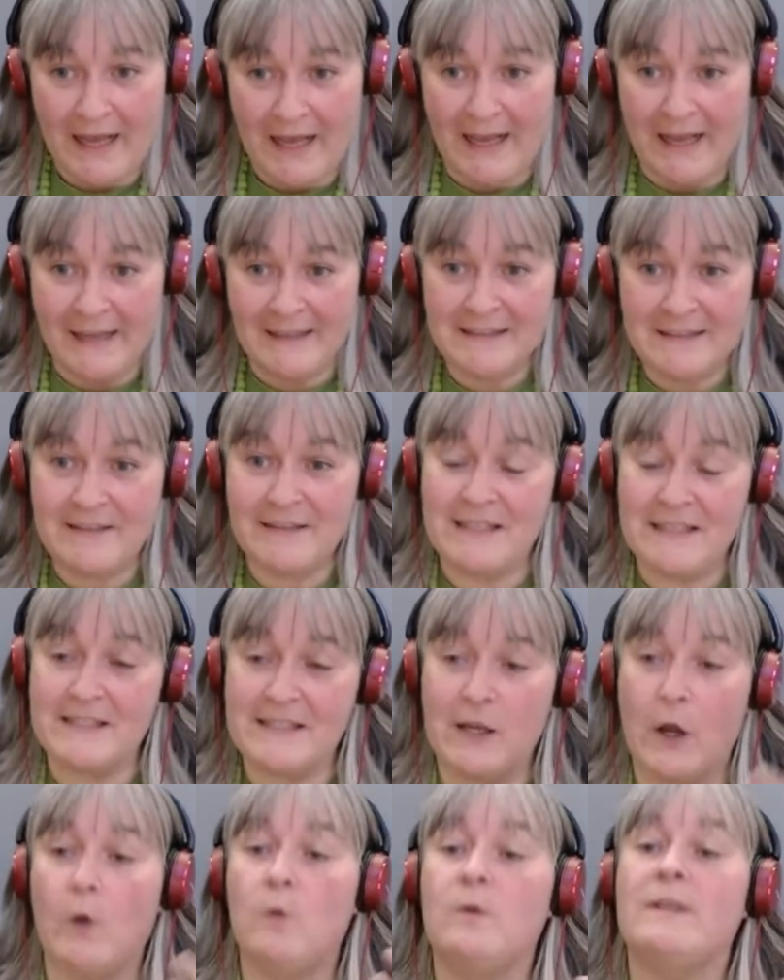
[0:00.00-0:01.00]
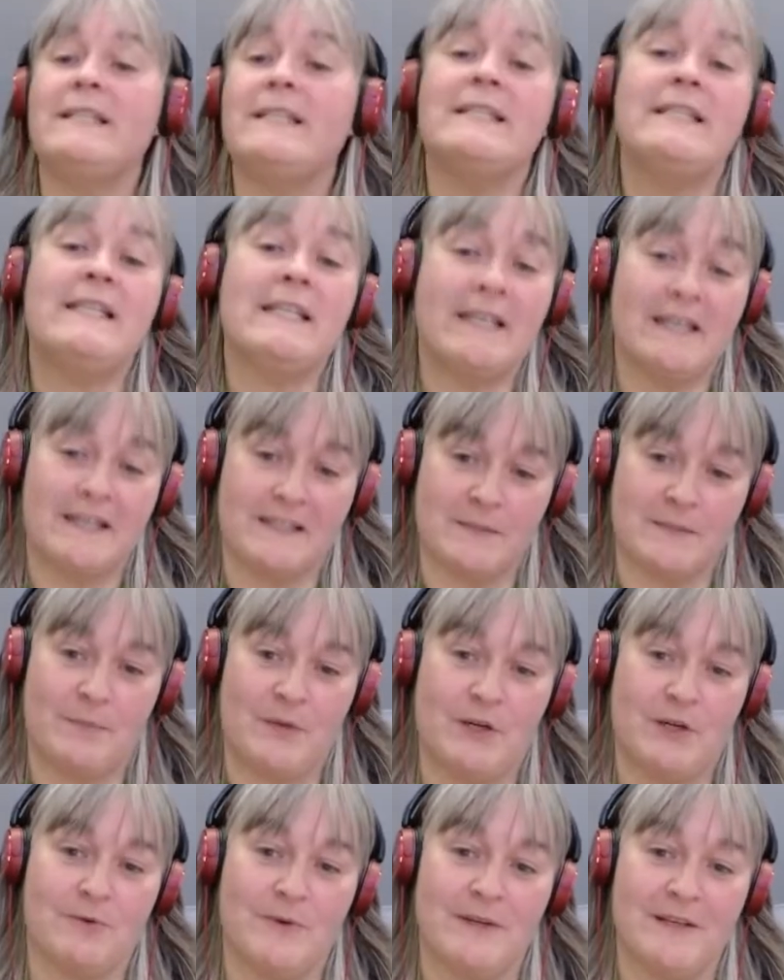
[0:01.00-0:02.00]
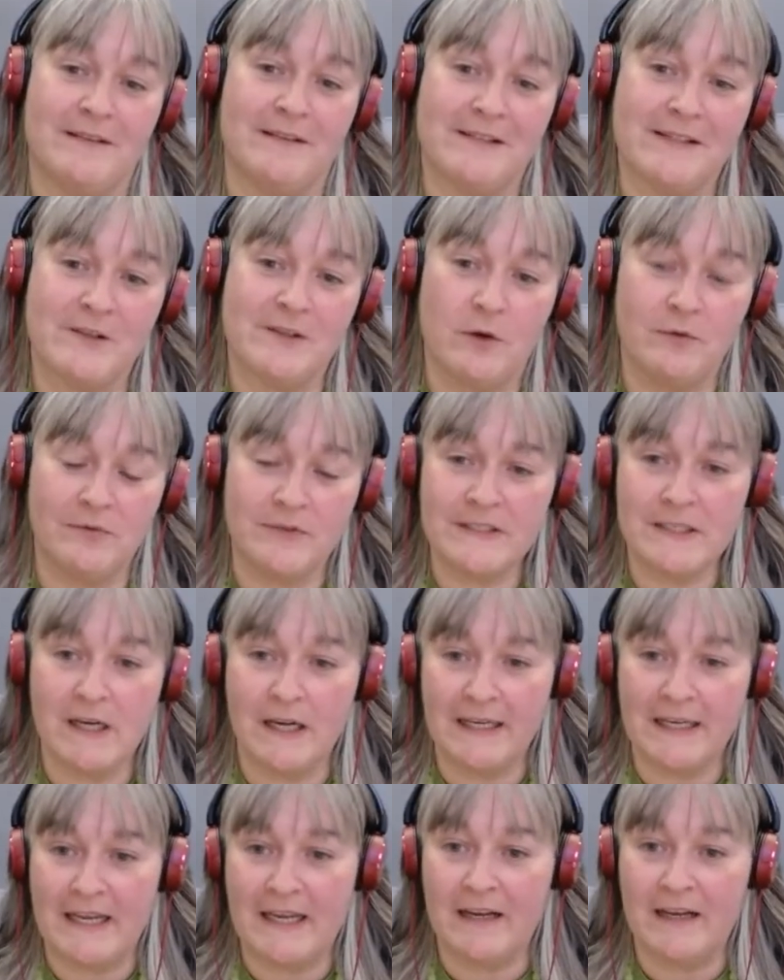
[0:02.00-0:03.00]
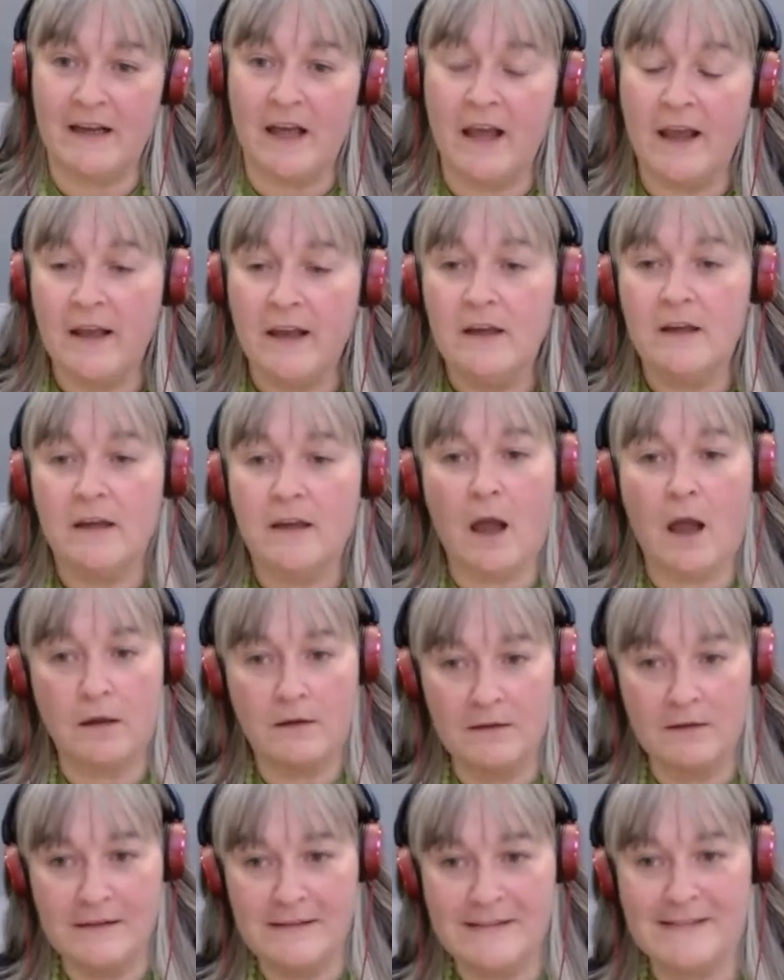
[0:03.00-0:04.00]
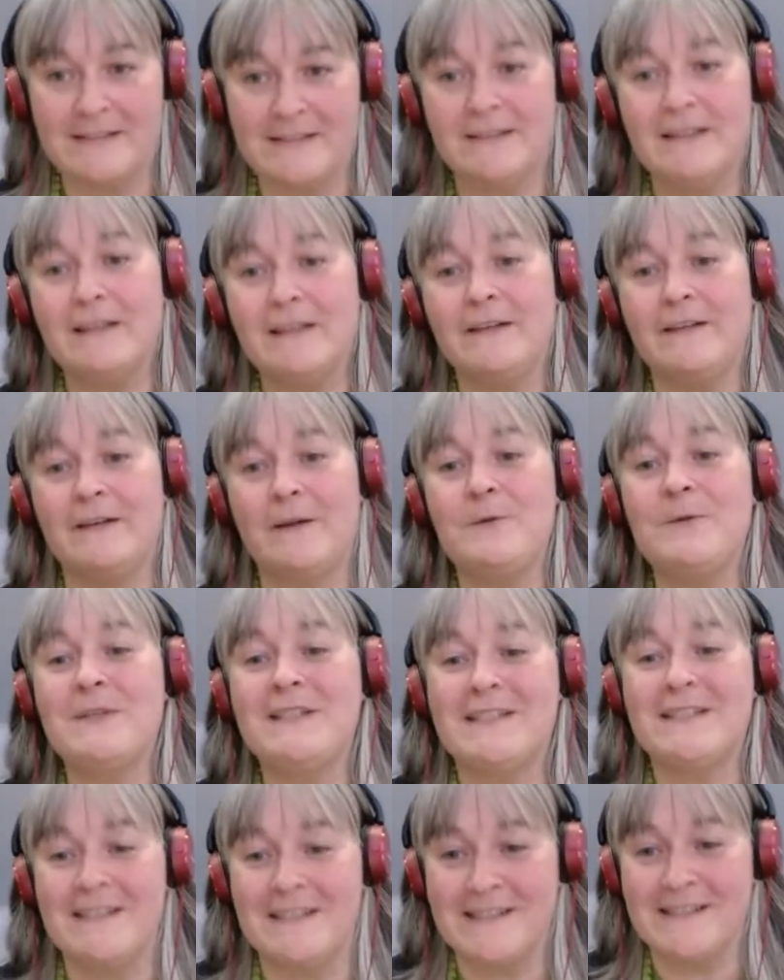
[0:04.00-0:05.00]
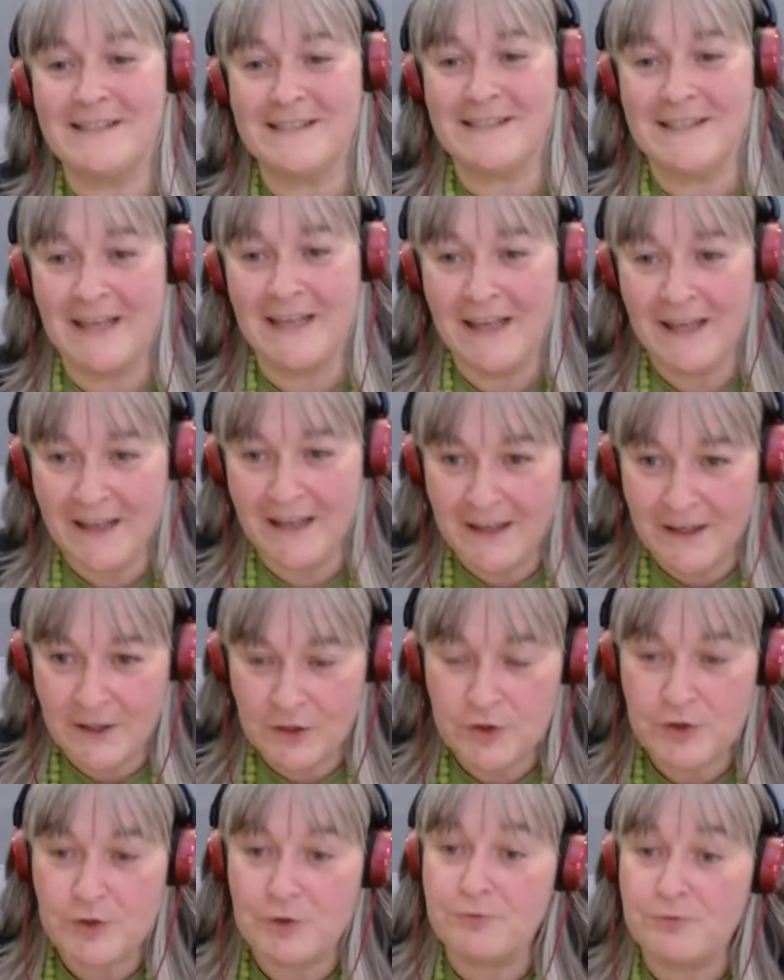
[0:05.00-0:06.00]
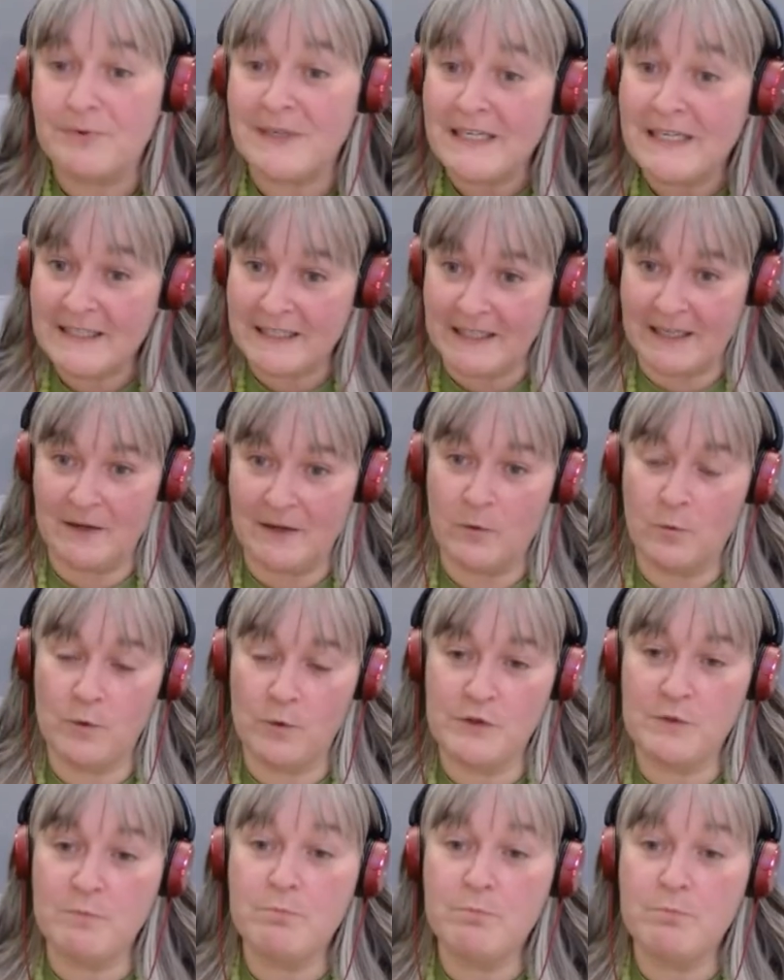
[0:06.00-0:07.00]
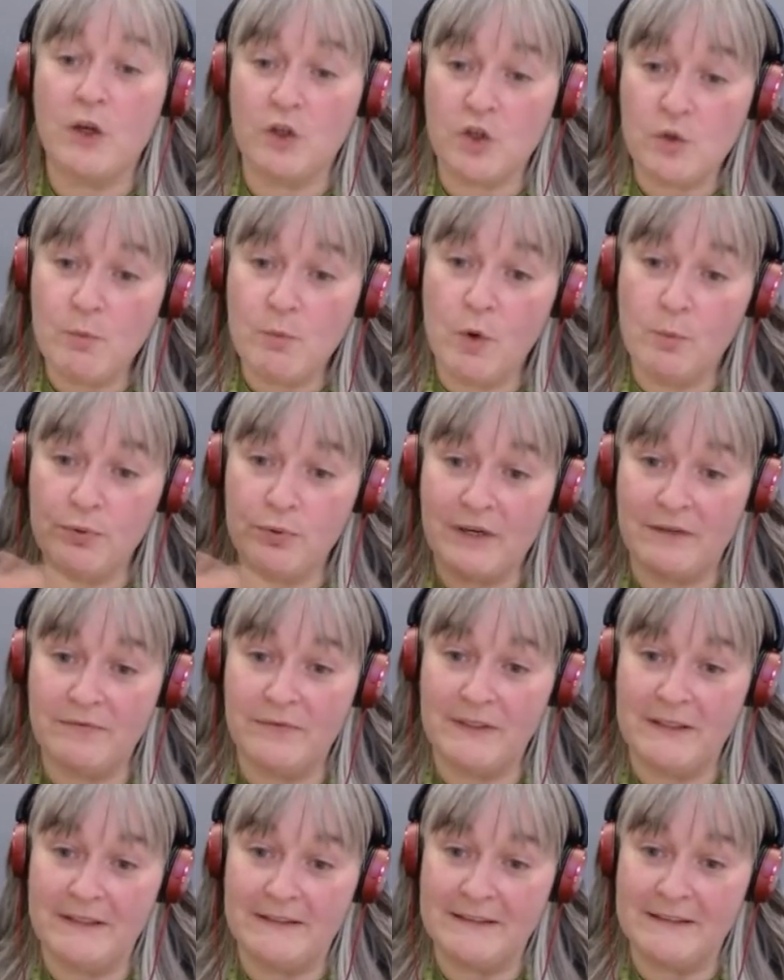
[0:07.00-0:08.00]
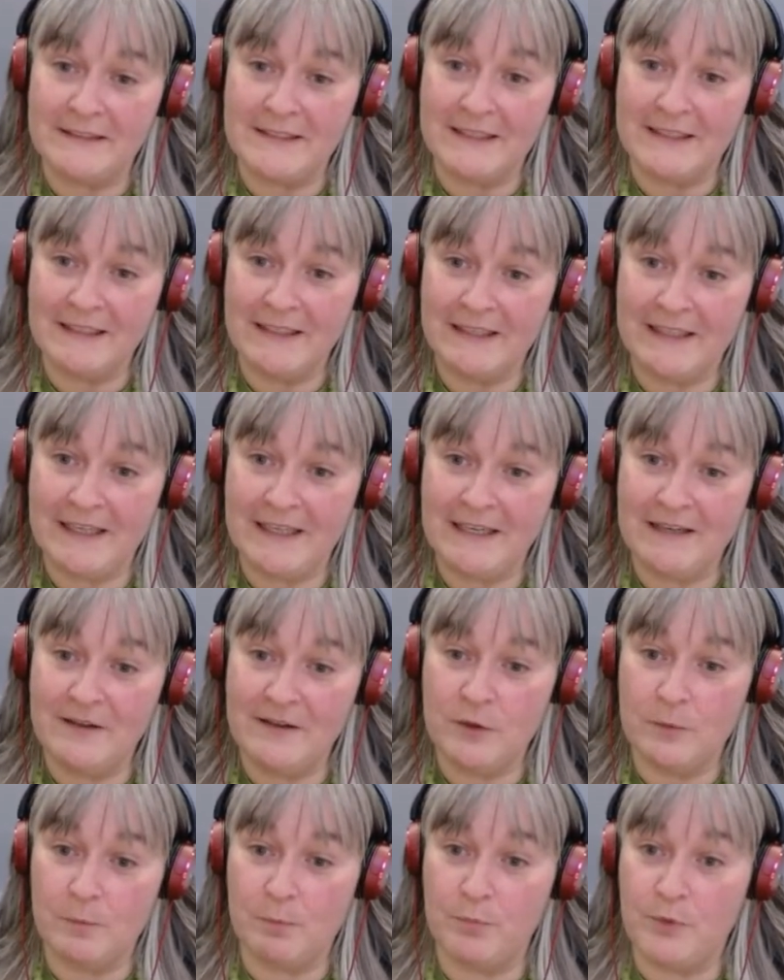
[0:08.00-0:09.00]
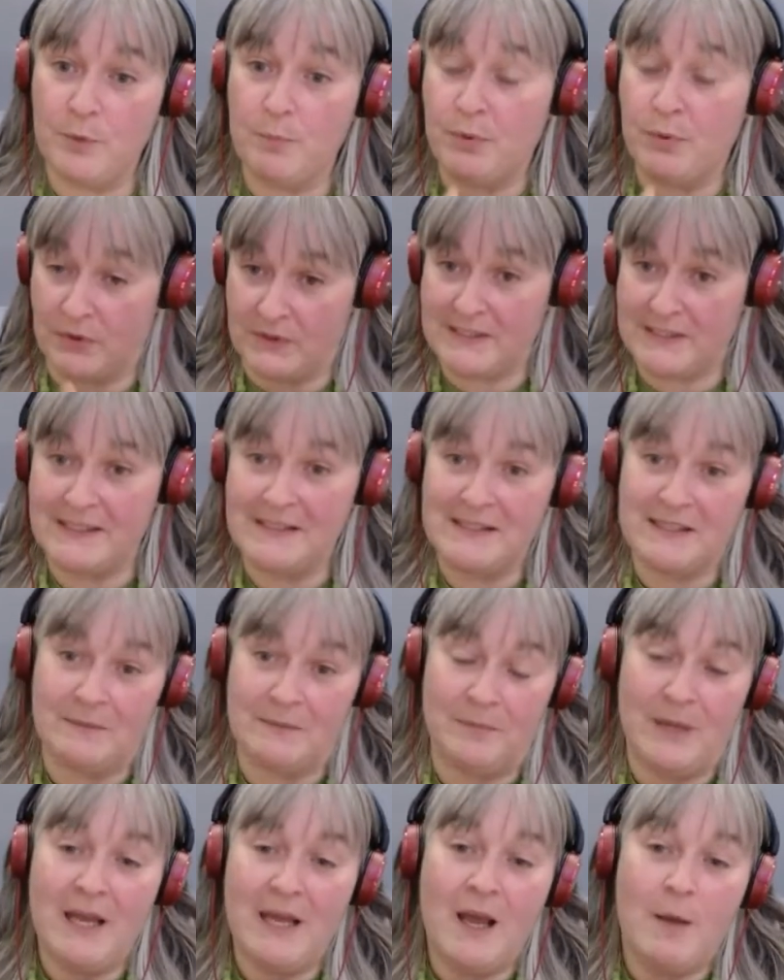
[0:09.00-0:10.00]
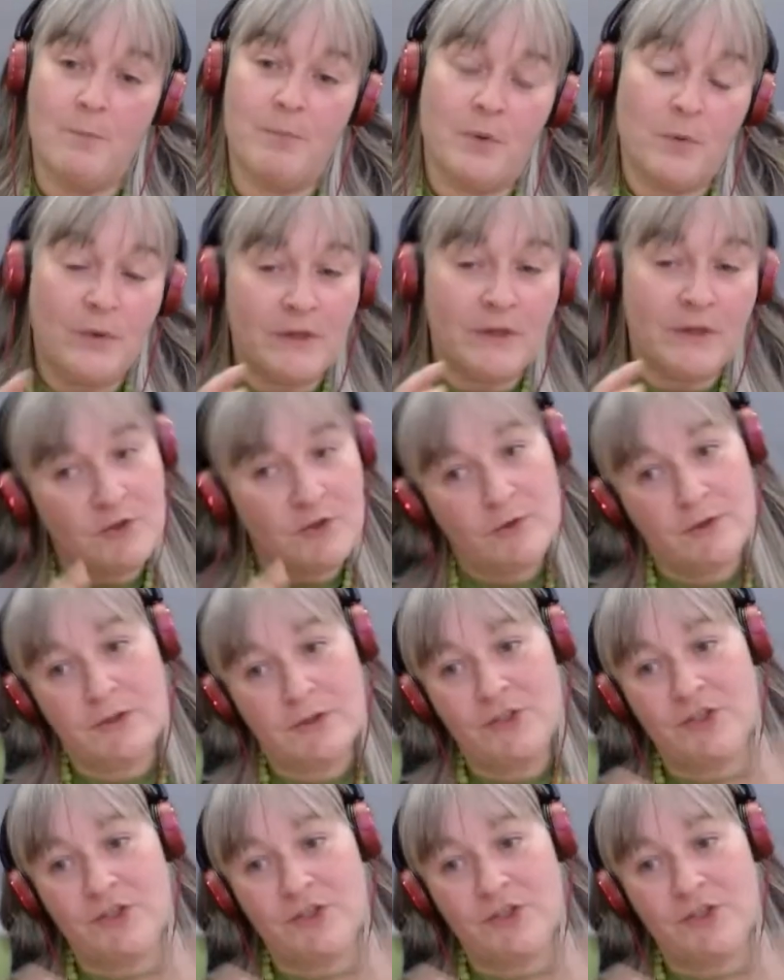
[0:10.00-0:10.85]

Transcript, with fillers: and this holistic experience of tying cuddles and closeness to reading was much more prevalent in the, the book system. But when I talked to